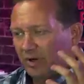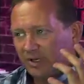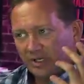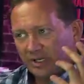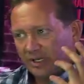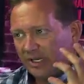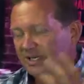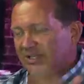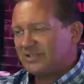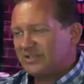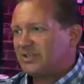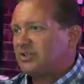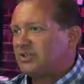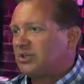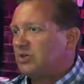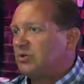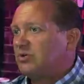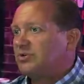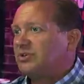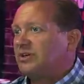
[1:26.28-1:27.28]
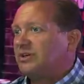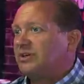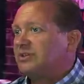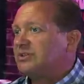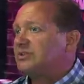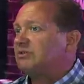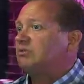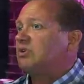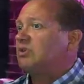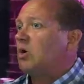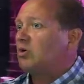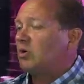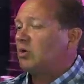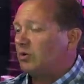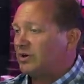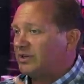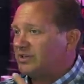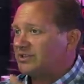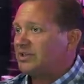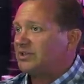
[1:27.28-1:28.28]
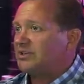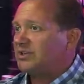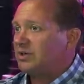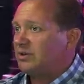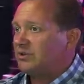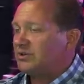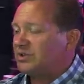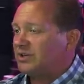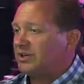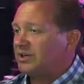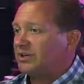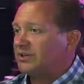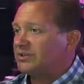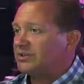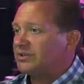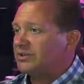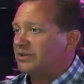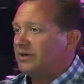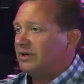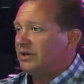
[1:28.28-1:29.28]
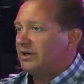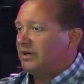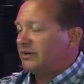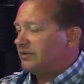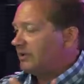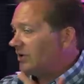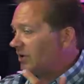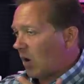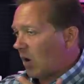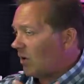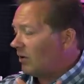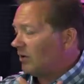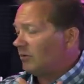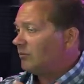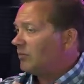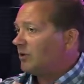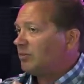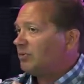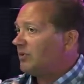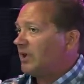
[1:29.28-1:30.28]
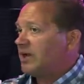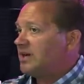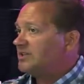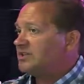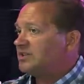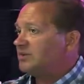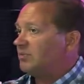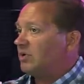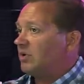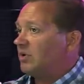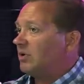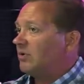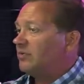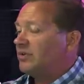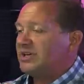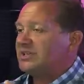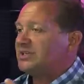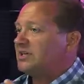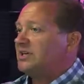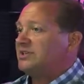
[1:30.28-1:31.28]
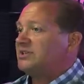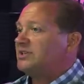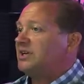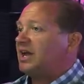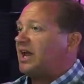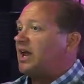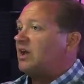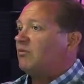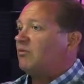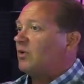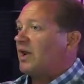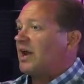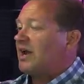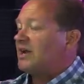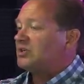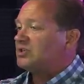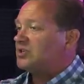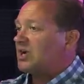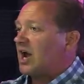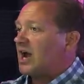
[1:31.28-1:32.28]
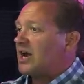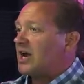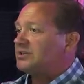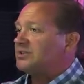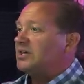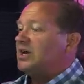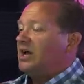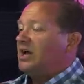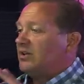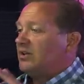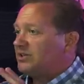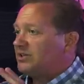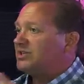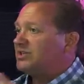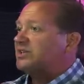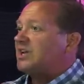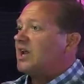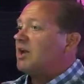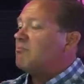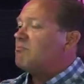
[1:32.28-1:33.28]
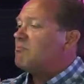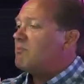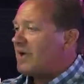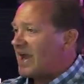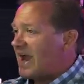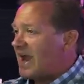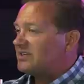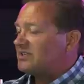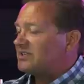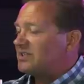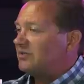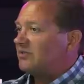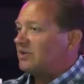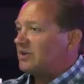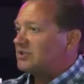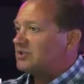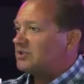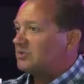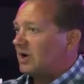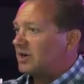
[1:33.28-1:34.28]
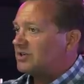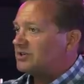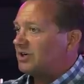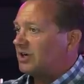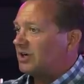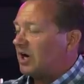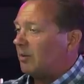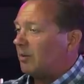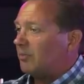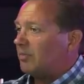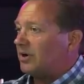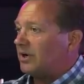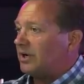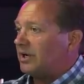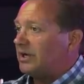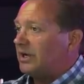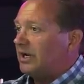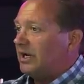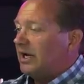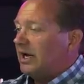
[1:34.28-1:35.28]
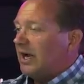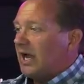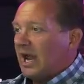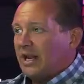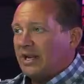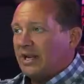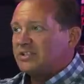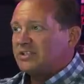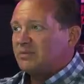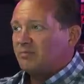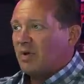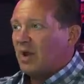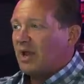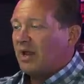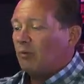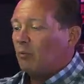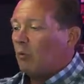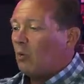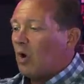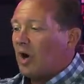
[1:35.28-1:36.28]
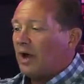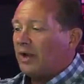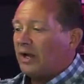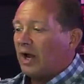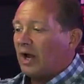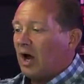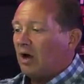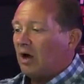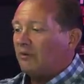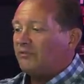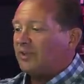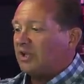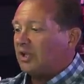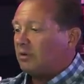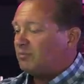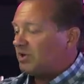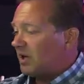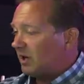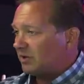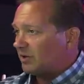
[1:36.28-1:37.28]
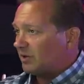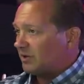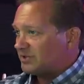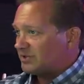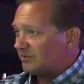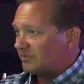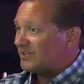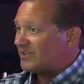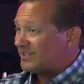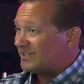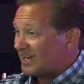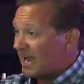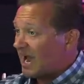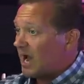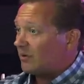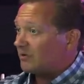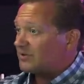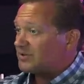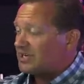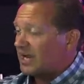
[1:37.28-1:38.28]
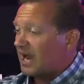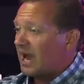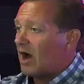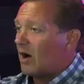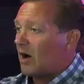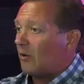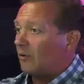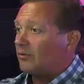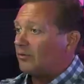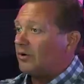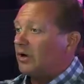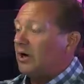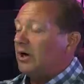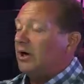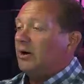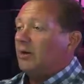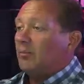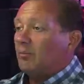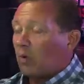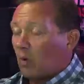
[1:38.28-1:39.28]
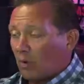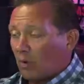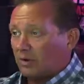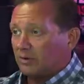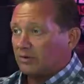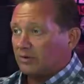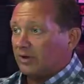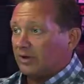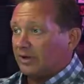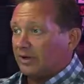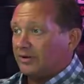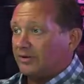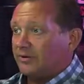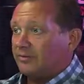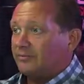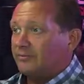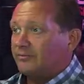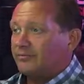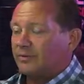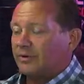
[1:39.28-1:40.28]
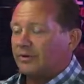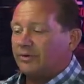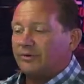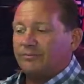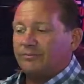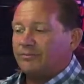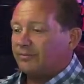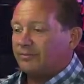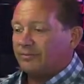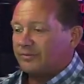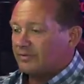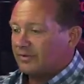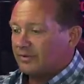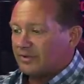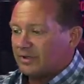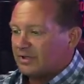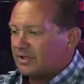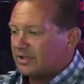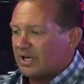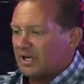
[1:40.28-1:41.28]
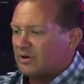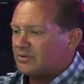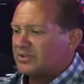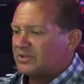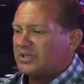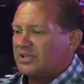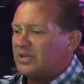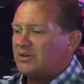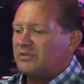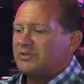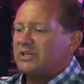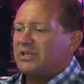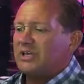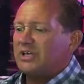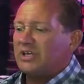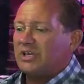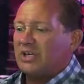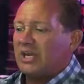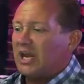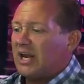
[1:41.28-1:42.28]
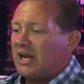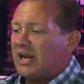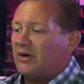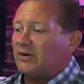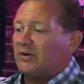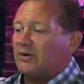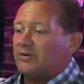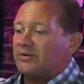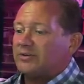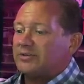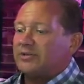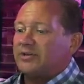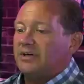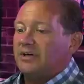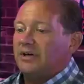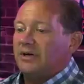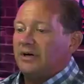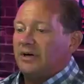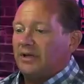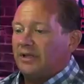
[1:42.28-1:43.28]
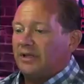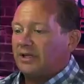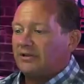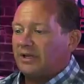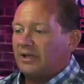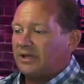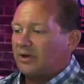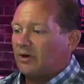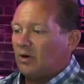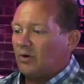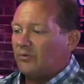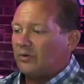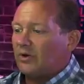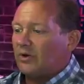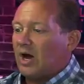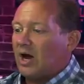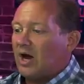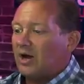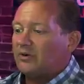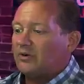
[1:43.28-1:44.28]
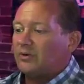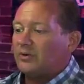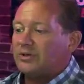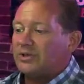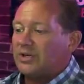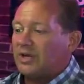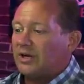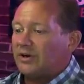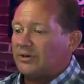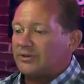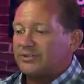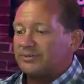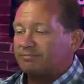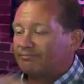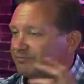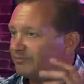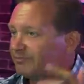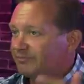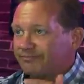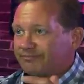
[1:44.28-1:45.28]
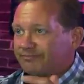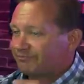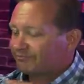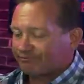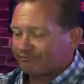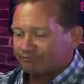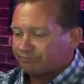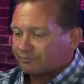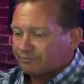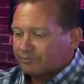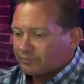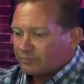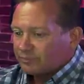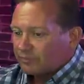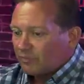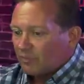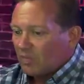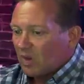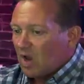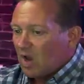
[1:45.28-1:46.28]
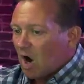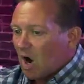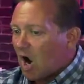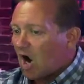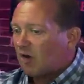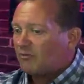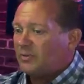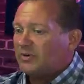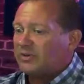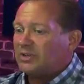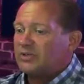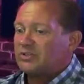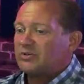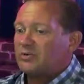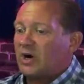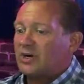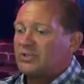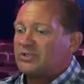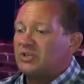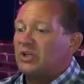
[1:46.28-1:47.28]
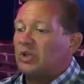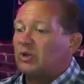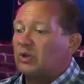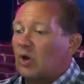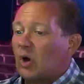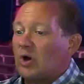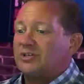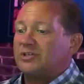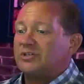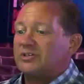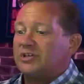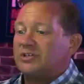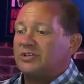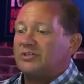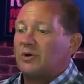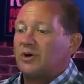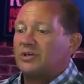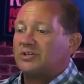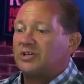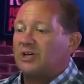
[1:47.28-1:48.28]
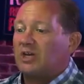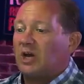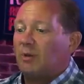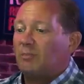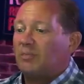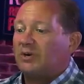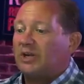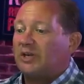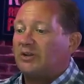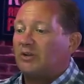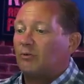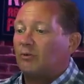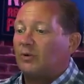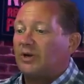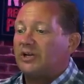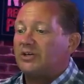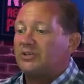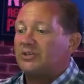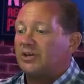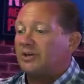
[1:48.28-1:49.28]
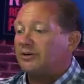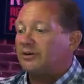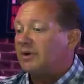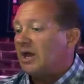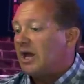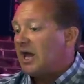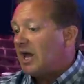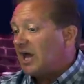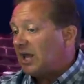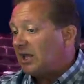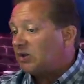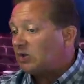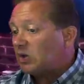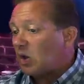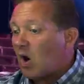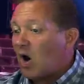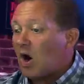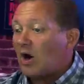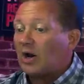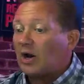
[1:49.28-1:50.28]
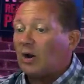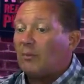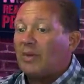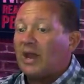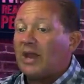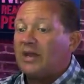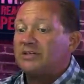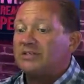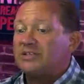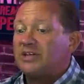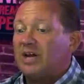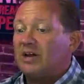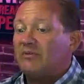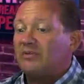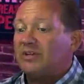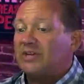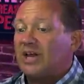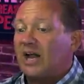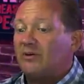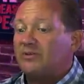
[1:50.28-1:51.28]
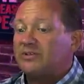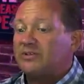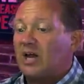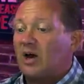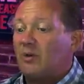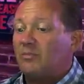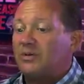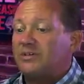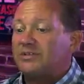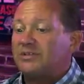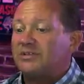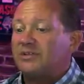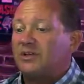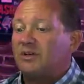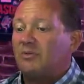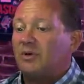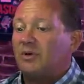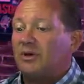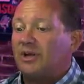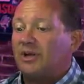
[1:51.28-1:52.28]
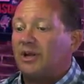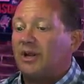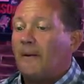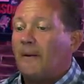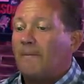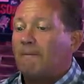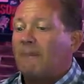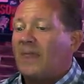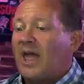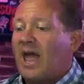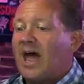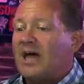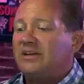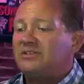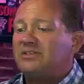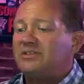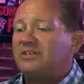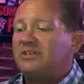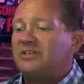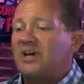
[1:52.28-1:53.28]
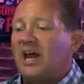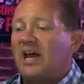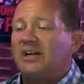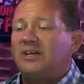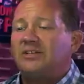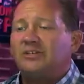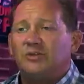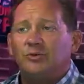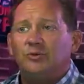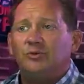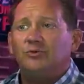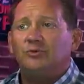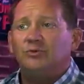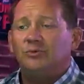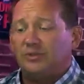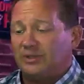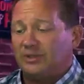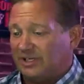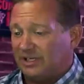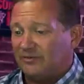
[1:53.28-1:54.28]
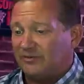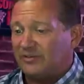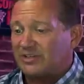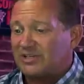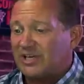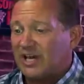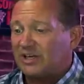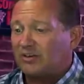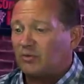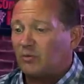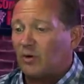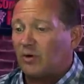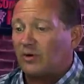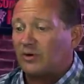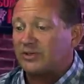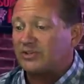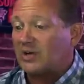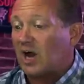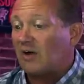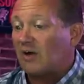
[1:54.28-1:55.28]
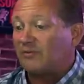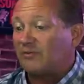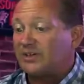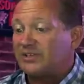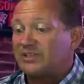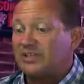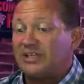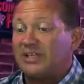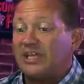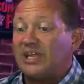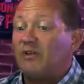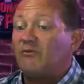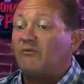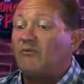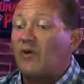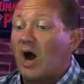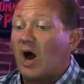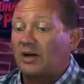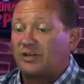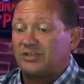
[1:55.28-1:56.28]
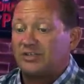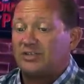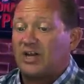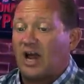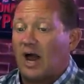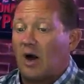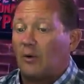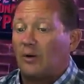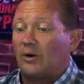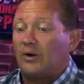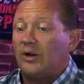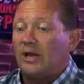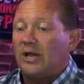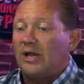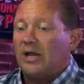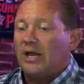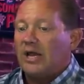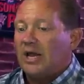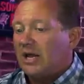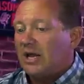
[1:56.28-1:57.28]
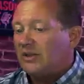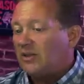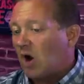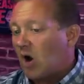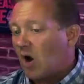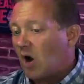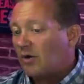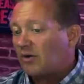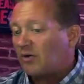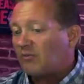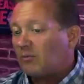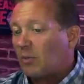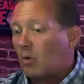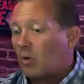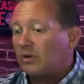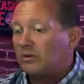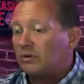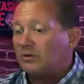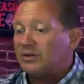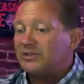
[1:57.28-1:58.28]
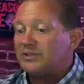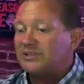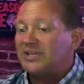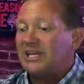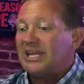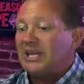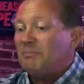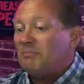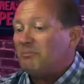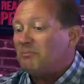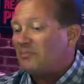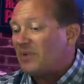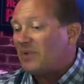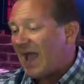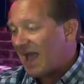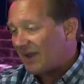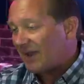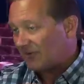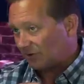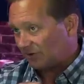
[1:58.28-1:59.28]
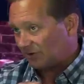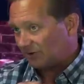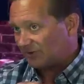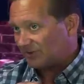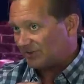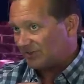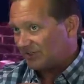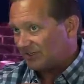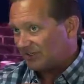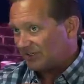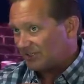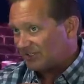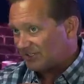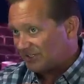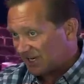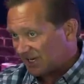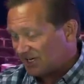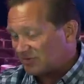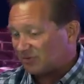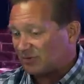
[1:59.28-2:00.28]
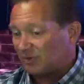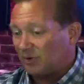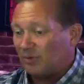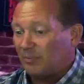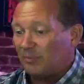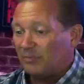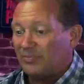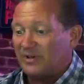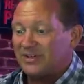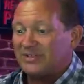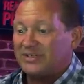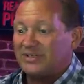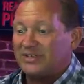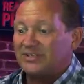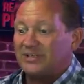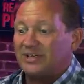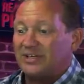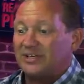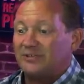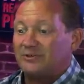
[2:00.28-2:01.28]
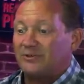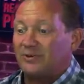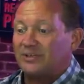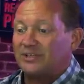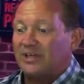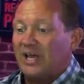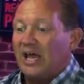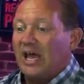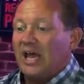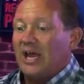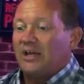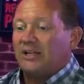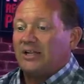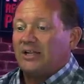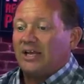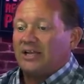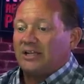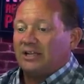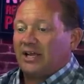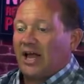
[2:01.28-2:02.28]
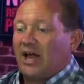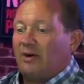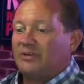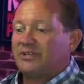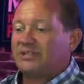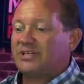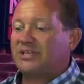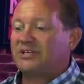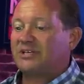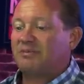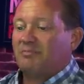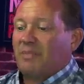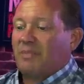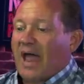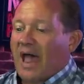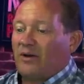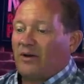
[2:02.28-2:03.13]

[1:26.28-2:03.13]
but institutions, local institutions that aren't replaceable. This isn't a franchise. This is a massive construction company, and it's been one of the pillars of the downtown Portland for years and years and years. I think like over 100 years. Hoffman Construction, the largest construction company in the region and long a mainstay of the downtown business community, has decided to leave its headquarters office in the Fox Tower in the heart of Portland's embattled central business district. Like how it says